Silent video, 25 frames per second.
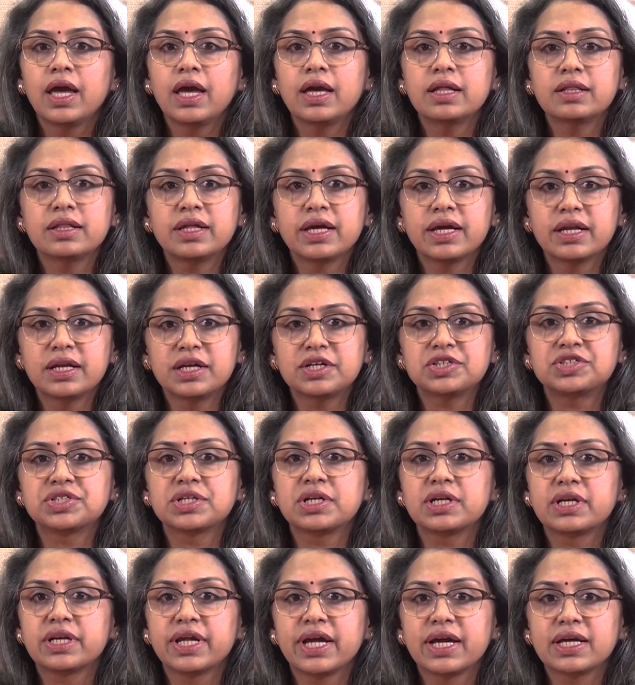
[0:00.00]
In the
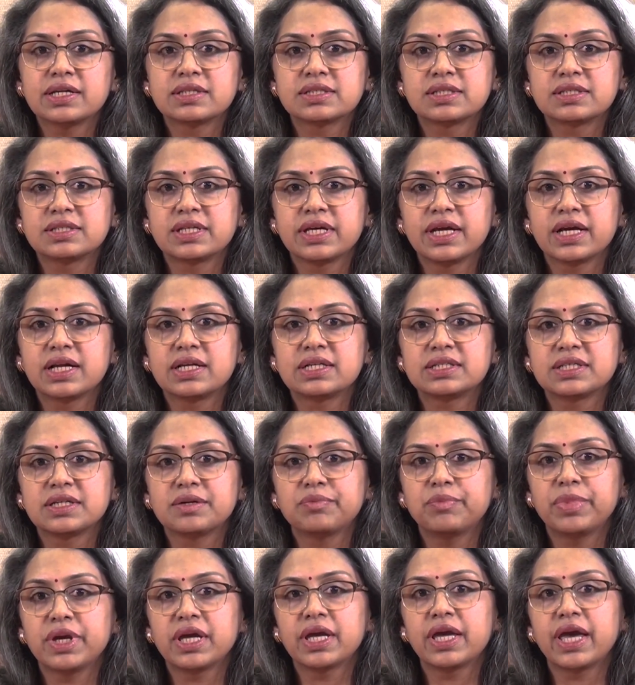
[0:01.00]
initial days,
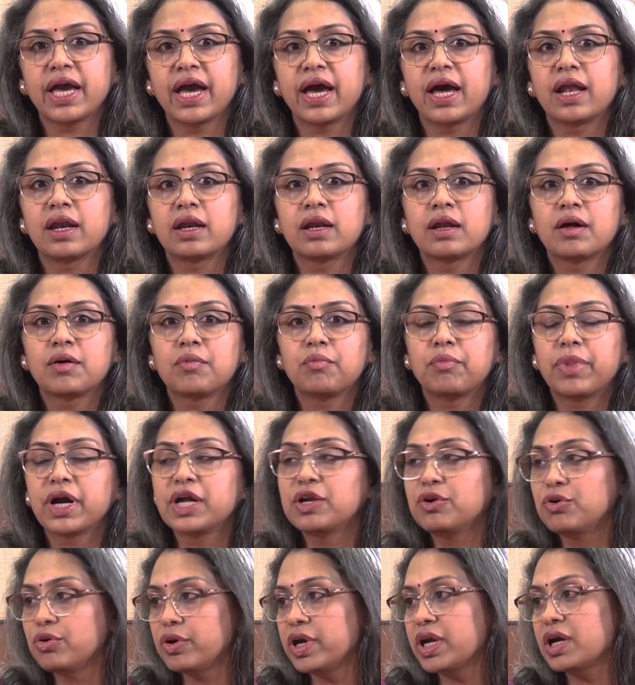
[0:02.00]
CLT began by
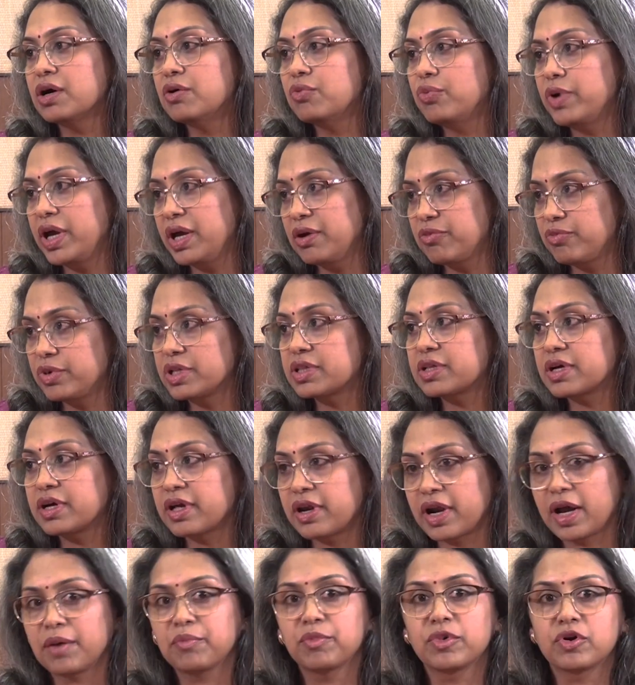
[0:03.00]
doing away with
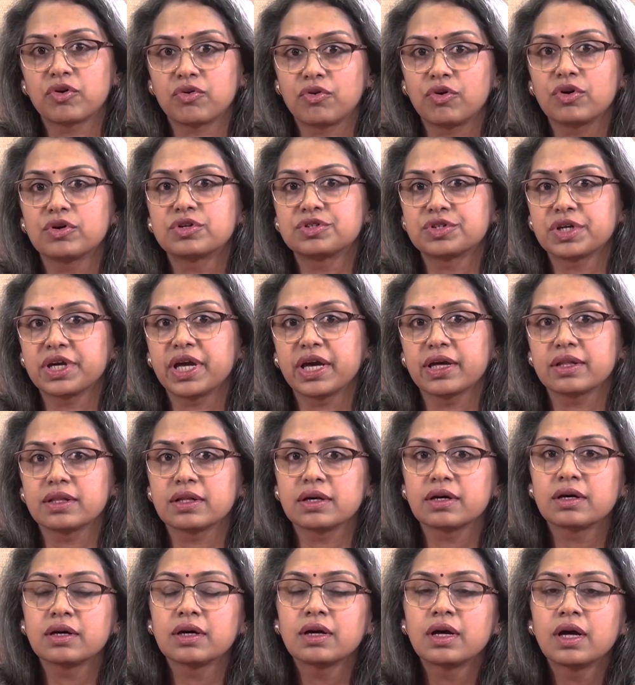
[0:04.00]
grammar
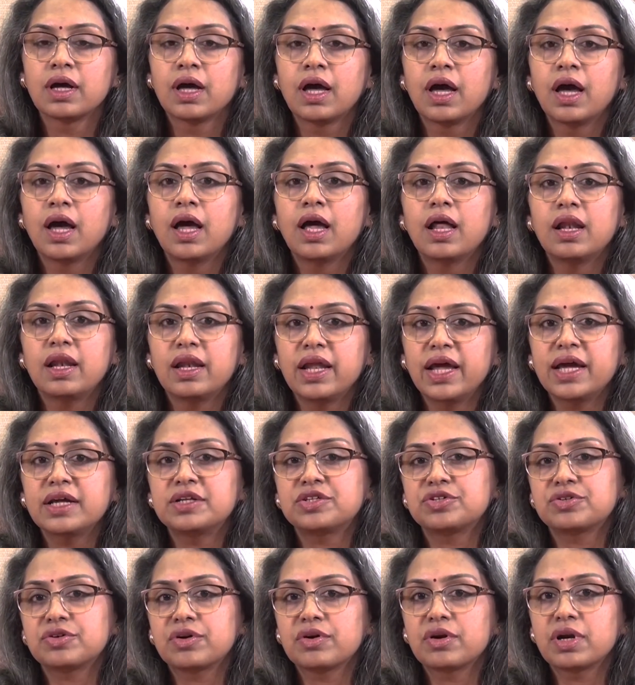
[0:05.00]
altogether.
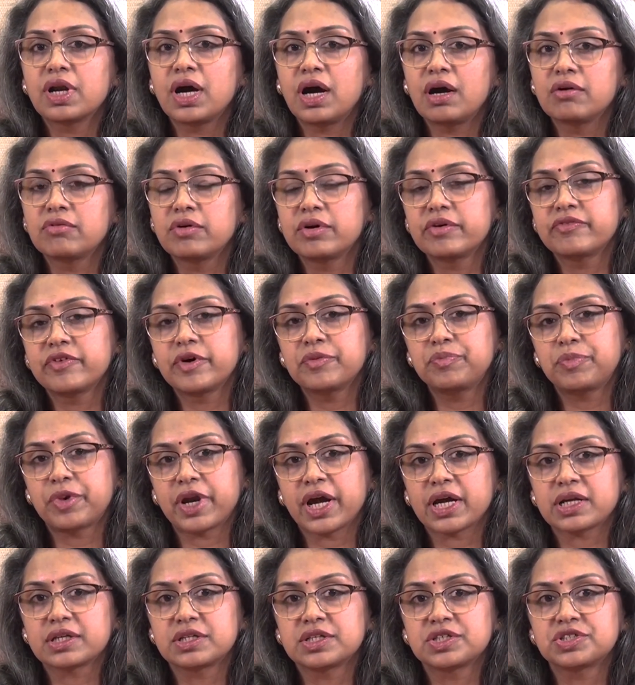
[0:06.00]
Later on, however,
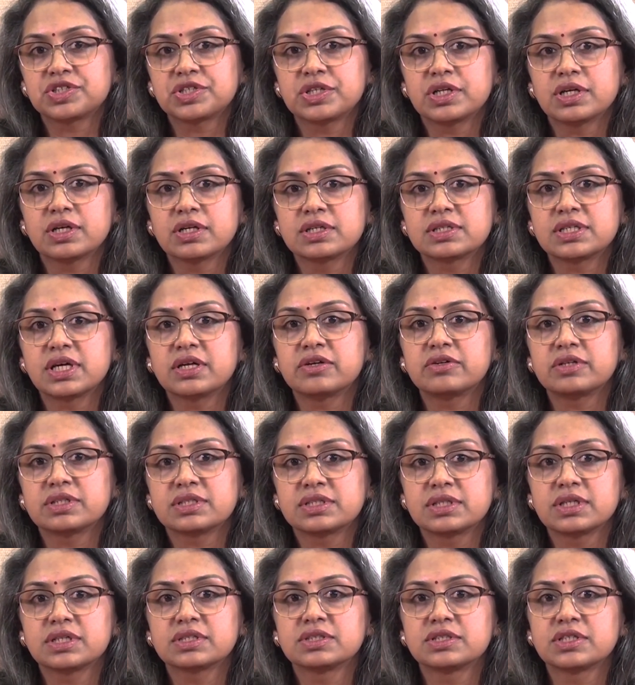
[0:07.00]
practitioners and
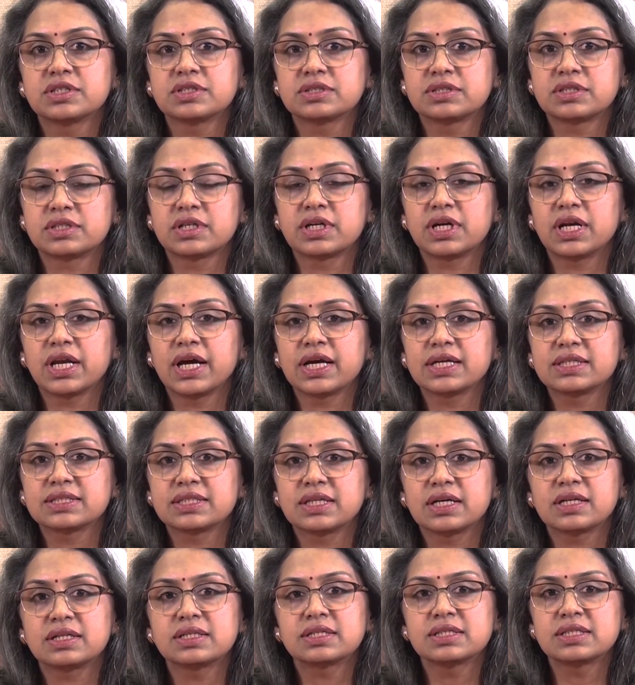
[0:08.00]
researchers realized
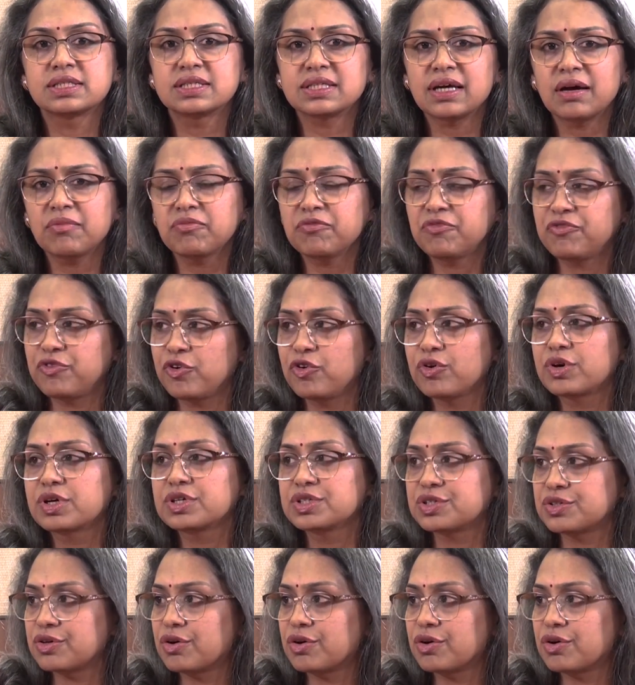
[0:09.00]
that some focus